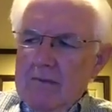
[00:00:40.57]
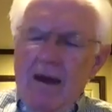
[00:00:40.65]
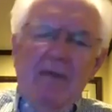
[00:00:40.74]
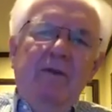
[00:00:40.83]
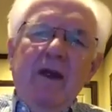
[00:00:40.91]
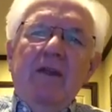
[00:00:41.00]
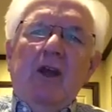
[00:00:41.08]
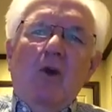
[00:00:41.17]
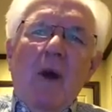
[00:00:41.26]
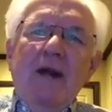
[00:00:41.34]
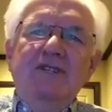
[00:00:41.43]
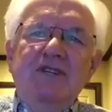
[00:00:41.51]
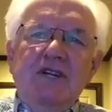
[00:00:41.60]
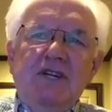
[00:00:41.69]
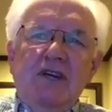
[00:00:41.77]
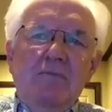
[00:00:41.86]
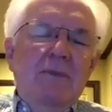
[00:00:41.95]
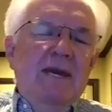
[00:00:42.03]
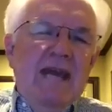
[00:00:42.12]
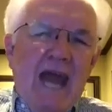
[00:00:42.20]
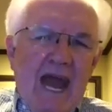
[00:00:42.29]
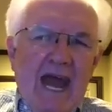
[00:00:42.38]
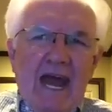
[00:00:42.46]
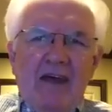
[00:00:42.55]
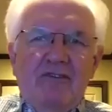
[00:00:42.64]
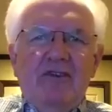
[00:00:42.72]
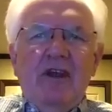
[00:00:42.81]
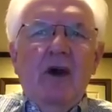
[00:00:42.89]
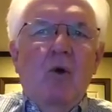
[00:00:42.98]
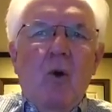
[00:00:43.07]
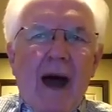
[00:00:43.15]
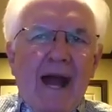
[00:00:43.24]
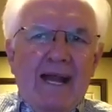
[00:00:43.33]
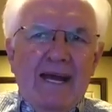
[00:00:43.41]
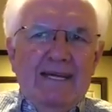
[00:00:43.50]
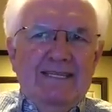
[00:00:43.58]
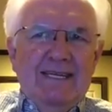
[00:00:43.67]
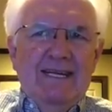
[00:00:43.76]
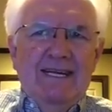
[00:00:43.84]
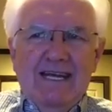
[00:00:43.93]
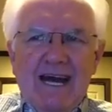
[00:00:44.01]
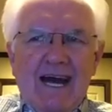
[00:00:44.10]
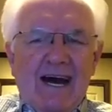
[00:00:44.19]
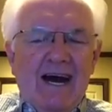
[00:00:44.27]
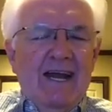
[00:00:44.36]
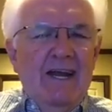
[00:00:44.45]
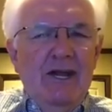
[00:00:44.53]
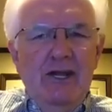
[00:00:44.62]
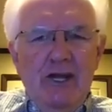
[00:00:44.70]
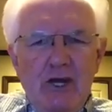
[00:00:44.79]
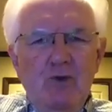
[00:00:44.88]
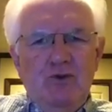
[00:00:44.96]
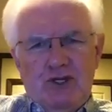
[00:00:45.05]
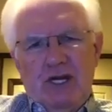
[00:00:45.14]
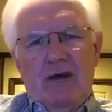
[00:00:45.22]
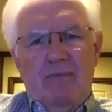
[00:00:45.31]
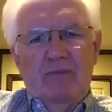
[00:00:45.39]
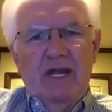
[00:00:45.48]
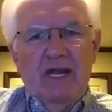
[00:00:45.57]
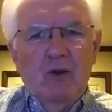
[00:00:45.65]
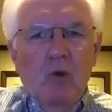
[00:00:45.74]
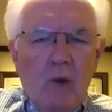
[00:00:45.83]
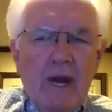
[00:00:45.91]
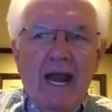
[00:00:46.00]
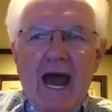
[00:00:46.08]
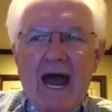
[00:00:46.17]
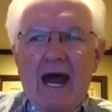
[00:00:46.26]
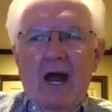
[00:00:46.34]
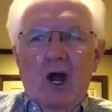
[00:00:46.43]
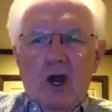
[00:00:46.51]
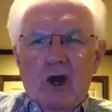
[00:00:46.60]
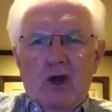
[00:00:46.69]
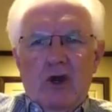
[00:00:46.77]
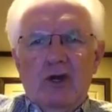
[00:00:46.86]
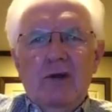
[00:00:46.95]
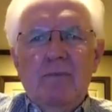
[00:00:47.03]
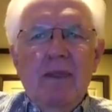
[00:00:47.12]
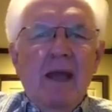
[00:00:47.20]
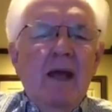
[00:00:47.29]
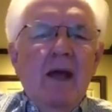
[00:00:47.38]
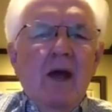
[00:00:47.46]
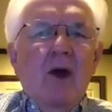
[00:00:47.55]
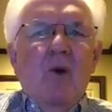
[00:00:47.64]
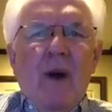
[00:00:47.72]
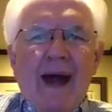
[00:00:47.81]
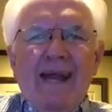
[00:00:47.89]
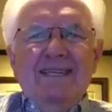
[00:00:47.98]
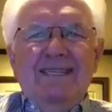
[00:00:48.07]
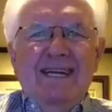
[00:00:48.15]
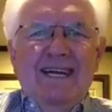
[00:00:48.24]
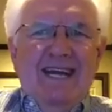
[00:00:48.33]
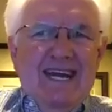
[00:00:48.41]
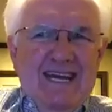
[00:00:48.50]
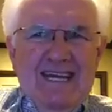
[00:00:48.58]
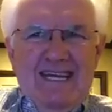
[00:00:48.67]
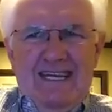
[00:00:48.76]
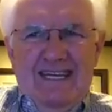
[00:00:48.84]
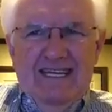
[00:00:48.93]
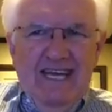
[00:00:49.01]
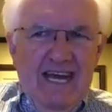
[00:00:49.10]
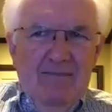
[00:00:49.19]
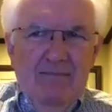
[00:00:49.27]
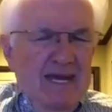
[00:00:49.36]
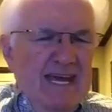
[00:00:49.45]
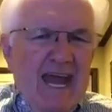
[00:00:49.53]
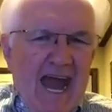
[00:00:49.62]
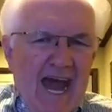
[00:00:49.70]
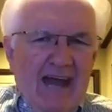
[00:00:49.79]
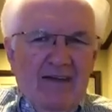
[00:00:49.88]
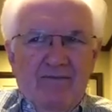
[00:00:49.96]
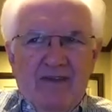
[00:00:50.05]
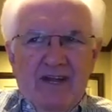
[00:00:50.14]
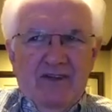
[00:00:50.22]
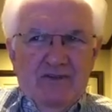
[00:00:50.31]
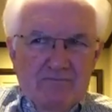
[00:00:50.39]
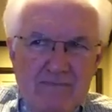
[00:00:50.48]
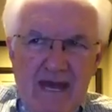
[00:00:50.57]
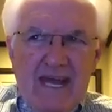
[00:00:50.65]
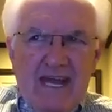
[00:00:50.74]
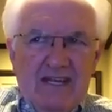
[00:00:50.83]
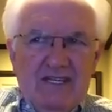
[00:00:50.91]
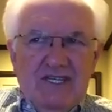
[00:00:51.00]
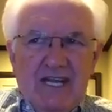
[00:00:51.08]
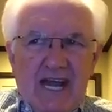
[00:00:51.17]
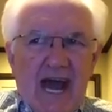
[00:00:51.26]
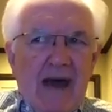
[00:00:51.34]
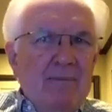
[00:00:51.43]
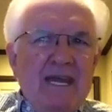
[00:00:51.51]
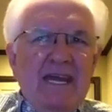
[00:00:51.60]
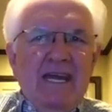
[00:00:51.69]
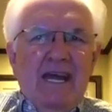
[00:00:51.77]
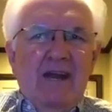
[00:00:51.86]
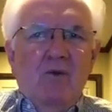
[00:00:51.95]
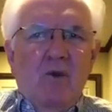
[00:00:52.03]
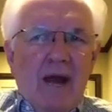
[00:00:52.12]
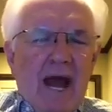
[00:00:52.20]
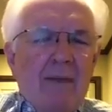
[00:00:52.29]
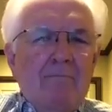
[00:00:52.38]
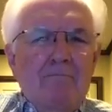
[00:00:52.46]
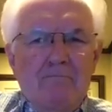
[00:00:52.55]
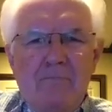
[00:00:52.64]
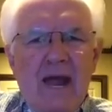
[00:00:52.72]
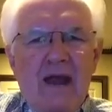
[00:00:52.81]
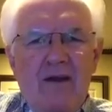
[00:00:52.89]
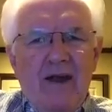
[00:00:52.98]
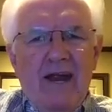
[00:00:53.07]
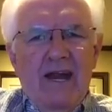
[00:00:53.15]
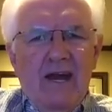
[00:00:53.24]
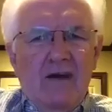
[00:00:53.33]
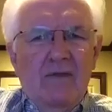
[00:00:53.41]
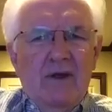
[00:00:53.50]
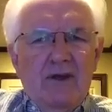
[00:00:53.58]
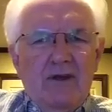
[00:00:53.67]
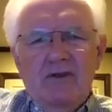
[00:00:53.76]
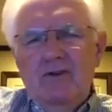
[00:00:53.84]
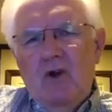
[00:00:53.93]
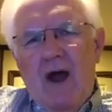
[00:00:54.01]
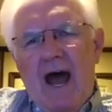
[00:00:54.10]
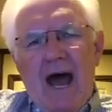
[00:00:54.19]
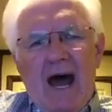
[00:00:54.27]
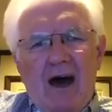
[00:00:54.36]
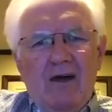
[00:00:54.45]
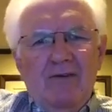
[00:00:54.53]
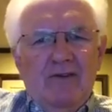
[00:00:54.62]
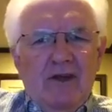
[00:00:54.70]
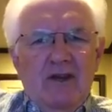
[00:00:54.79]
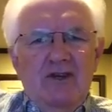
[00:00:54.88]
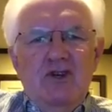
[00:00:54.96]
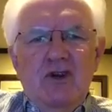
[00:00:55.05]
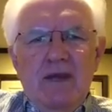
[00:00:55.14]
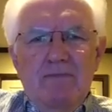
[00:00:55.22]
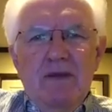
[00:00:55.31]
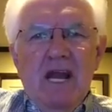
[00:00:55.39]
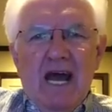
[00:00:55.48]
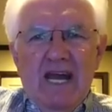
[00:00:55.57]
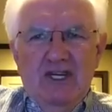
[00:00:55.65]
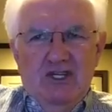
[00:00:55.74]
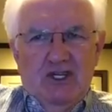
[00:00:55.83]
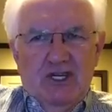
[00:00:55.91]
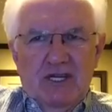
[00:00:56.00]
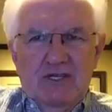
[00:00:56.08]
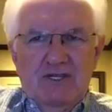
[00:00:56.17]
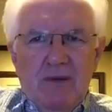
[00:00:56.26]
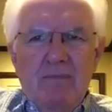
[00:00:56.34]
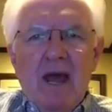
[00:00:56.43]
My friend, the question could be asked, why doesn't God do something when I hurt? Why doesn't He get me out of this mess that I'm in when I'm buried under the trials and tribulations